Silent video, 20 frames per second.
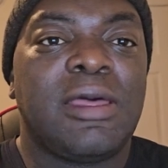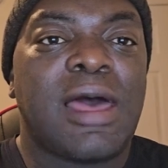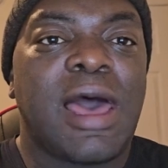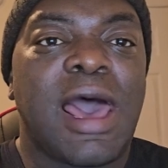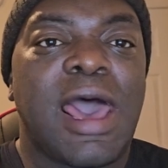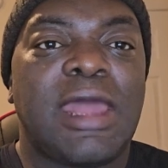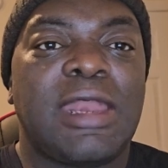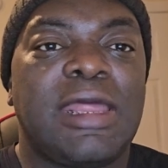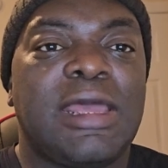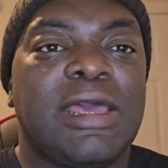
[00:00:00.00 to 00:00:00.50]

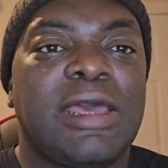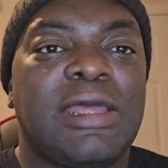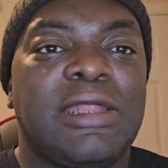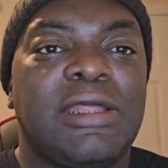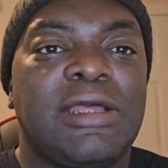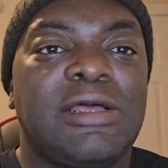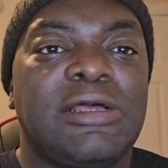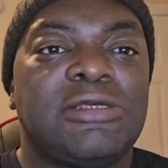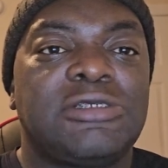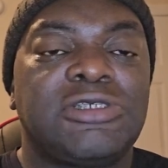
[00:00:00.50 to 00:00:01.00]
hiding in
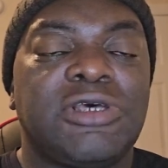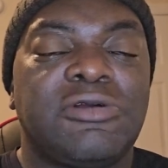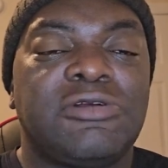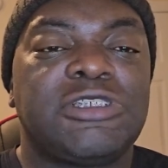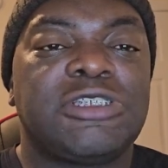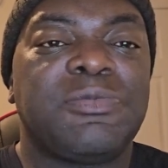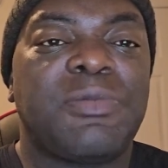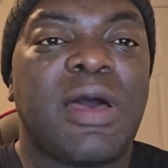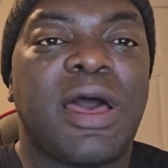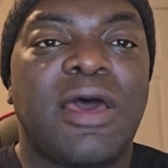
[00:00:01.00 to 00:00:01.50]
a certain
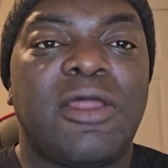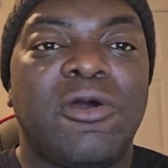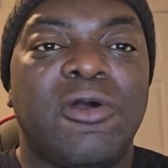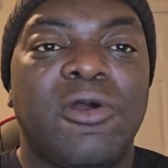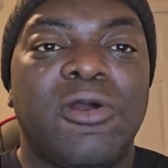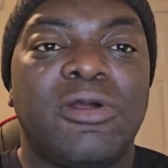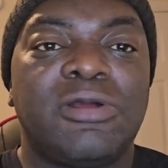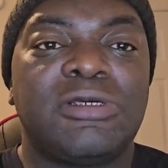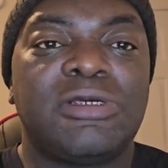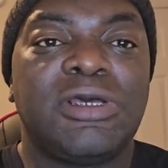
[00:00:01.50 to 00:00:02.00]
spot,
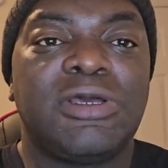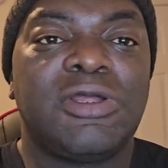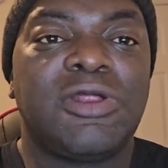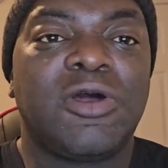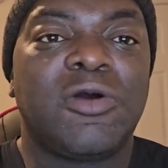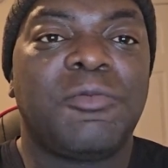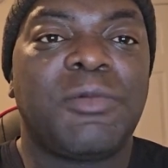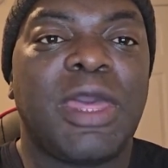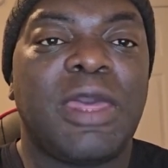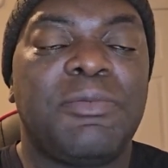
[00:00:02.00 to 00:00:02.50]
or
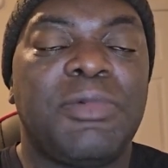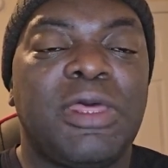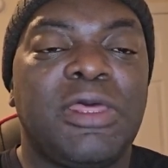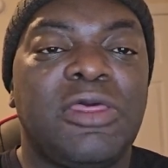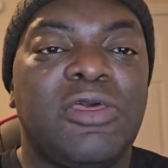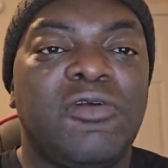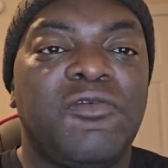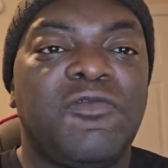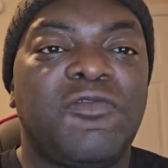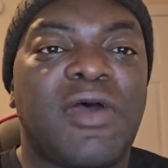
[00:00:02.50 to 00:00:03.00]
maybe
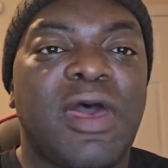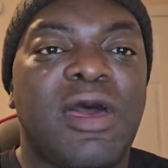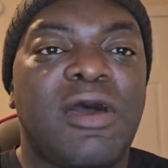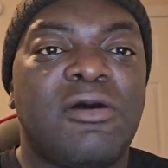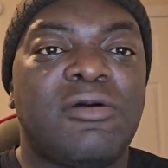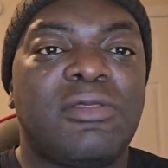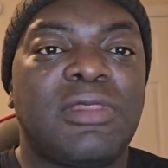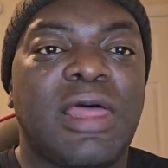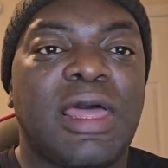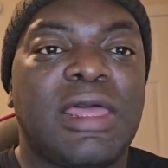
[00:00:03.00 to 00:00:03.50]
you
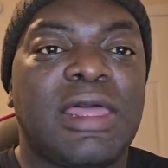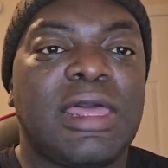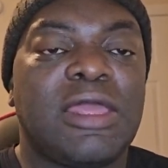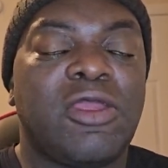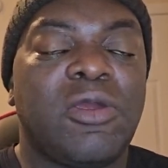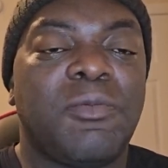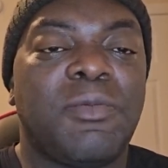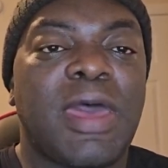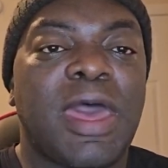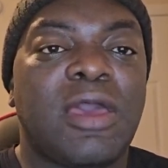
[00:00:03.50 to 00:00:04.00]
found in
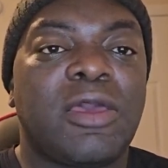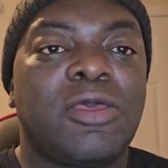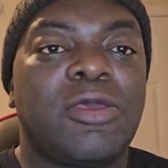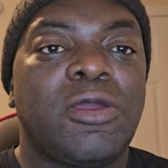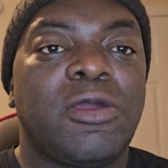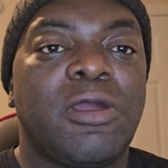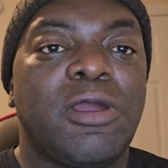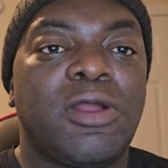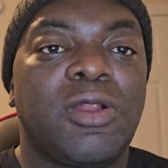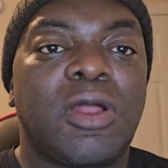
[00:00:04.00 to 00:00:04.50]
your
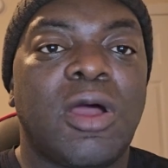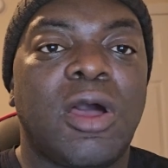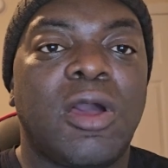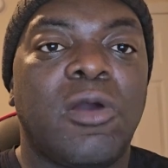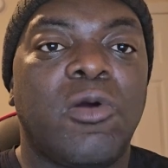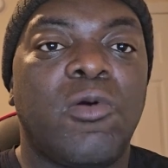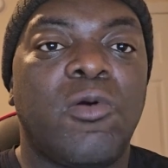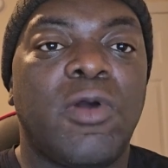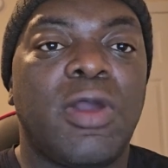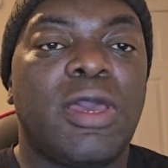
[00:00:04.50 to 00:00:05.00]
backyard a
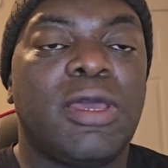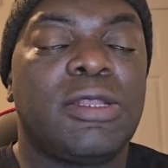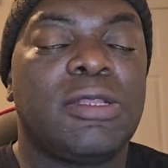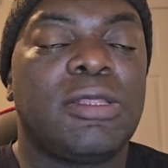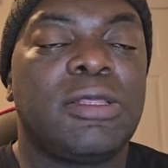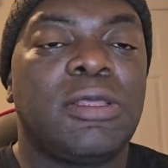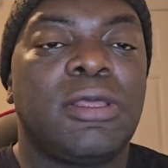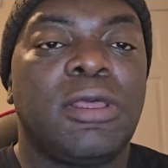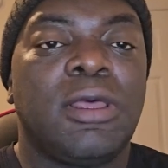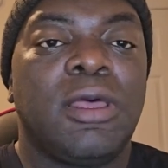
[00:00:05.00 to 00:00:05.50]
coin
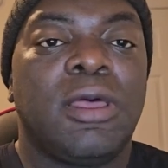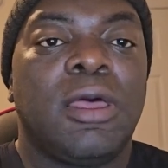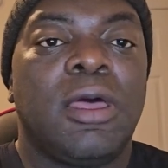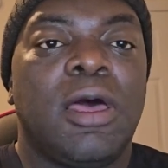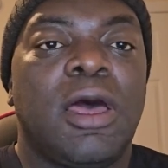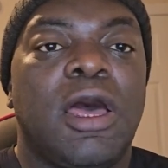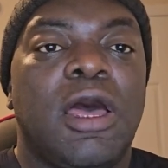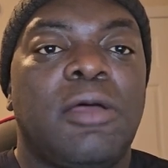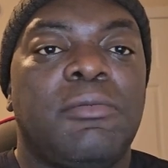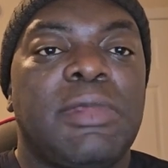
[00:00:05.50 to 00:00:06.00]

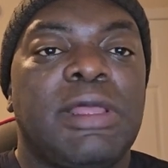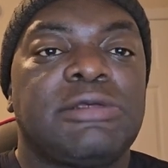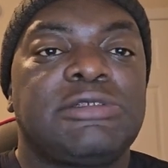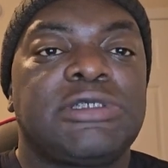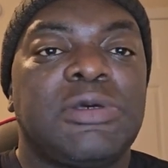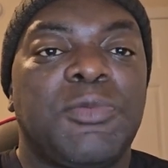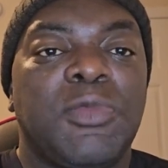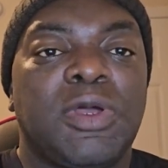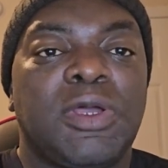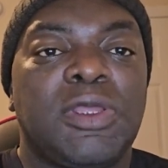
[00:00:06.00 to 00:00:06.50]
that
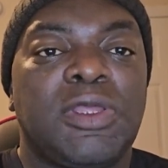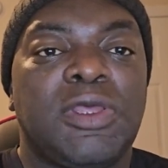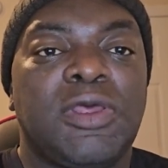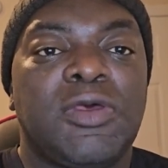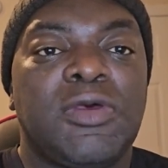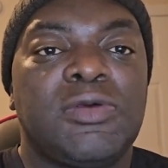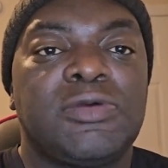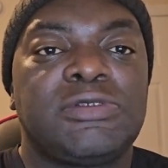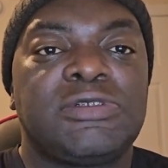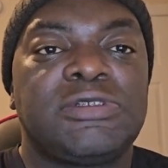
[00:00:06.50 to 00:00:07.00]
someone could
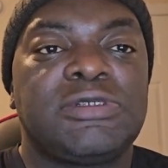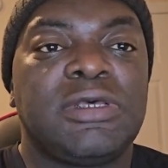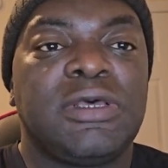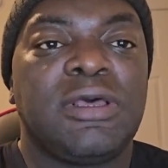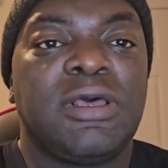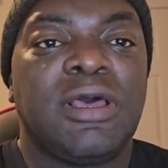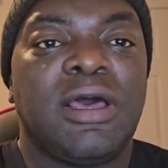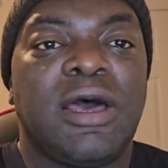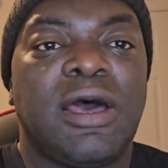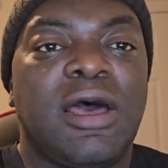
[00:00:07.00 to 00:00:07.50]
use,
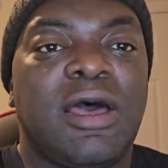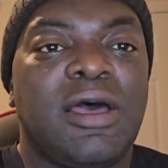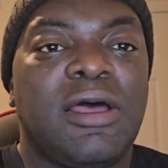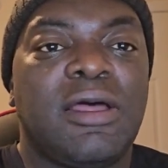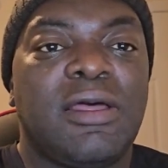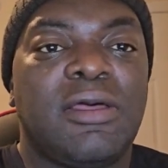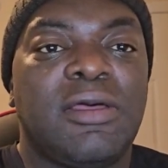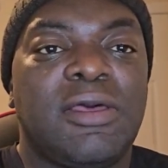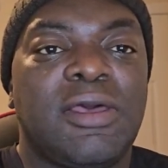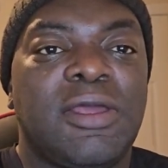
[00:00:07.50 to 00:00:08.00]

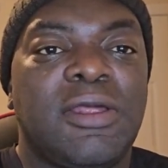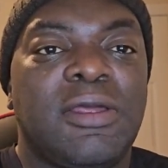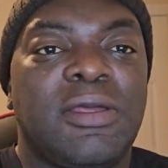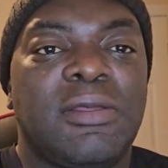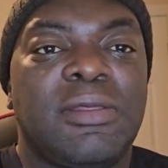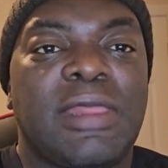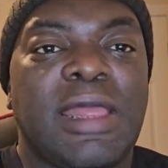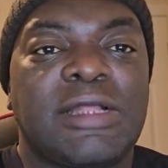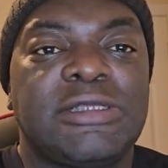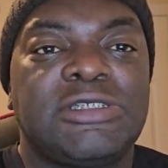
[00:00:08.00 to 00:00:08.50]

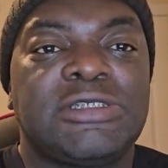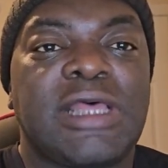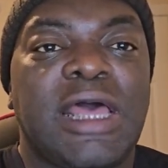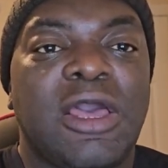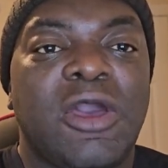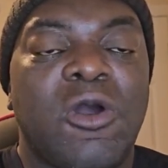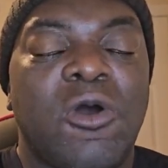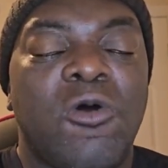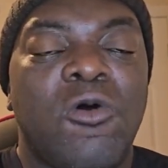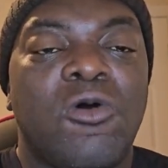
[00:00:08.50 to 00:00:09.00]
that's
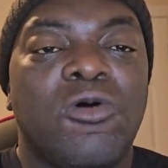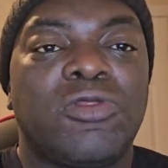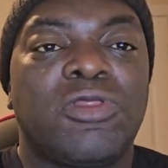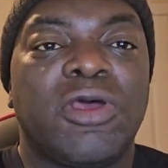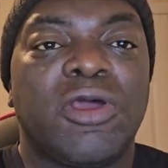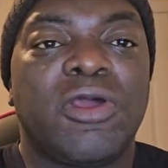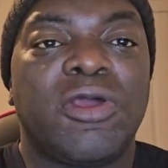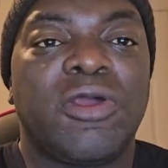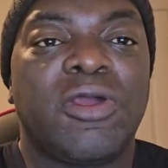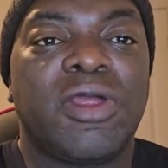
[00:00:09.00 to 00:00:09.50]

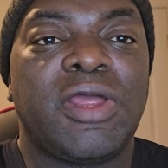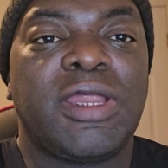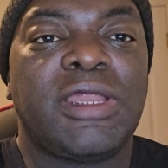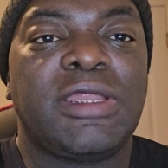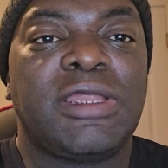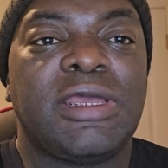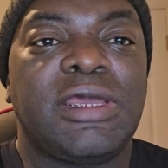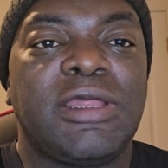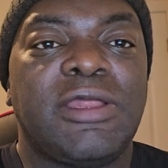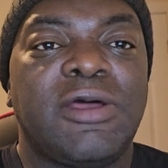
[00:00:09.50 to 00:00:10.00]
older,
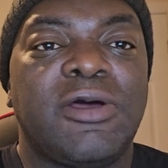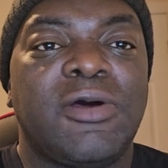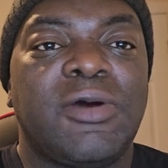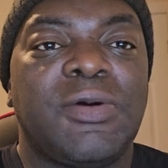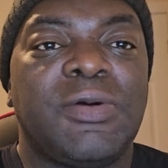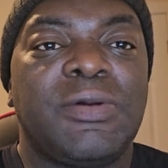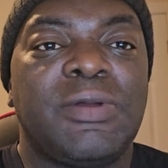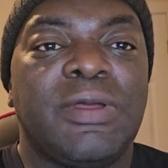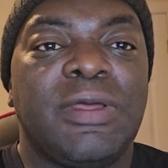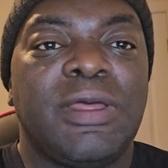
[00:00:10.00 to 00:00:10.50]

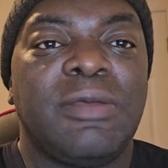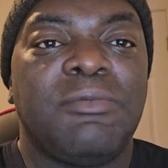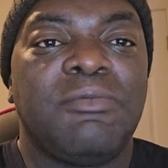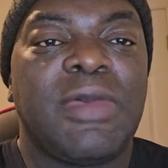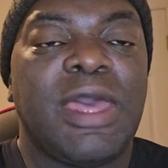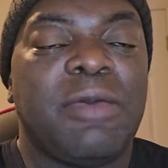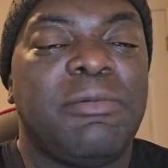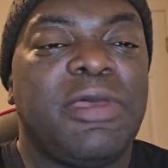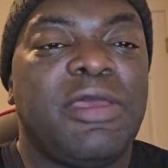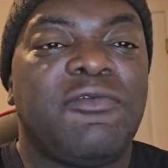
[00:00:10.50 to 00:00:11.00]
and
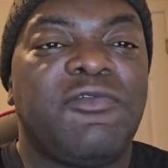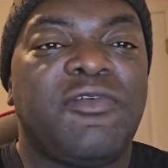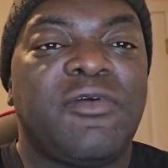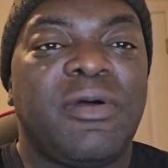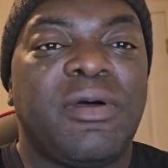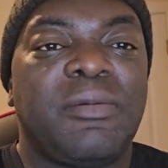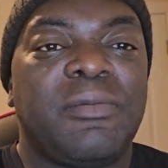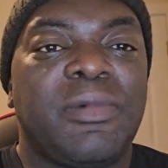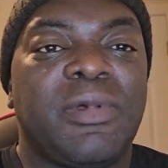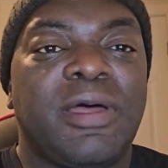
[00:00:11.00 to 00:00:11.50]
maybe
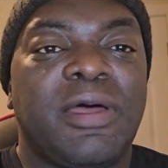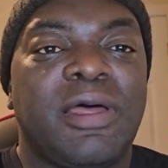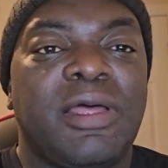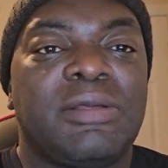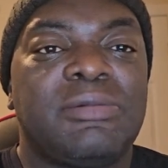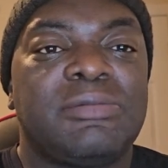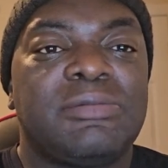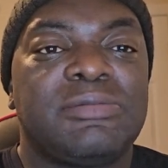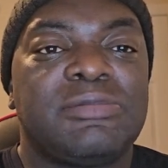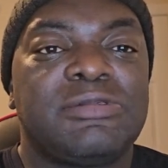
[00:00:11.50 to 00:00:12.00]
from
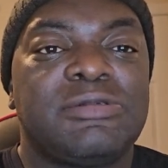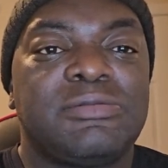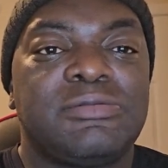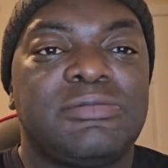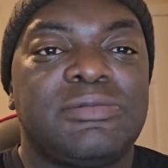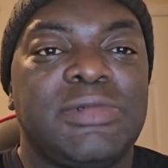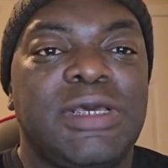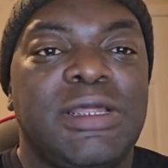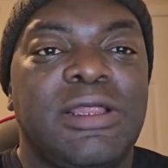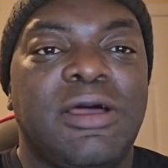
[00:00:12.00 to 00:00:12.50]

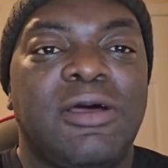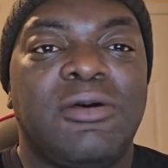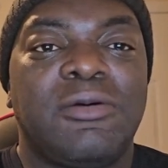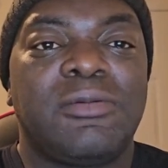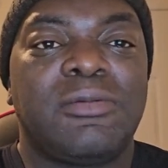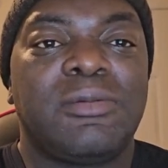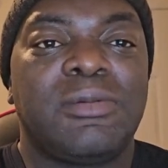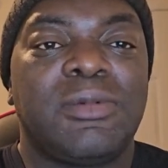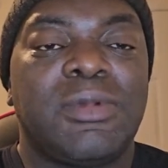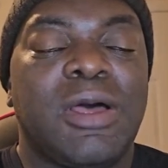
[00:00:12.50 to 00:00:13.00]

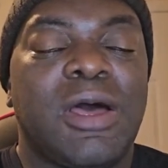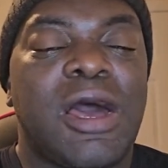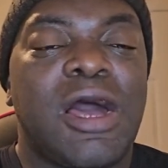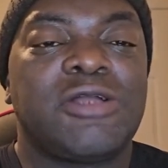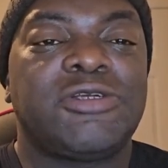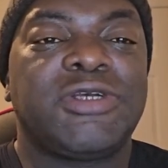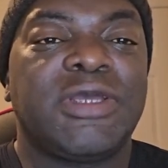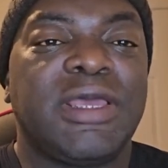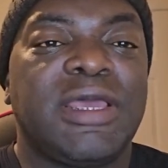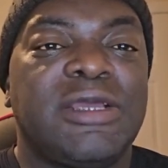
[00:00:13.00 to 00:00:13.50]

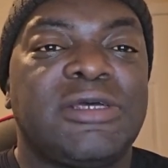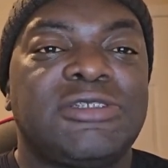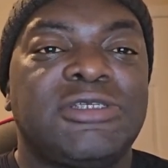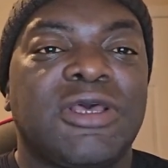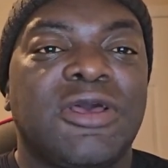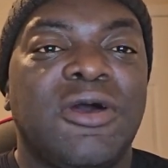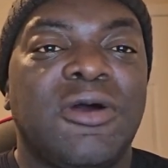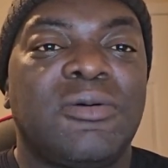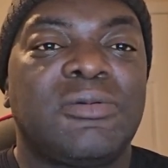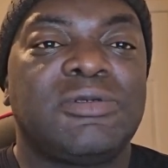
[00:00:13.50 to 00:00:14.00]
100 years
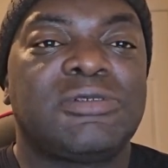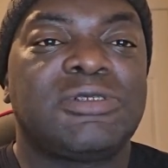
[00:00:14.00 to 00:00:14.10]
ago.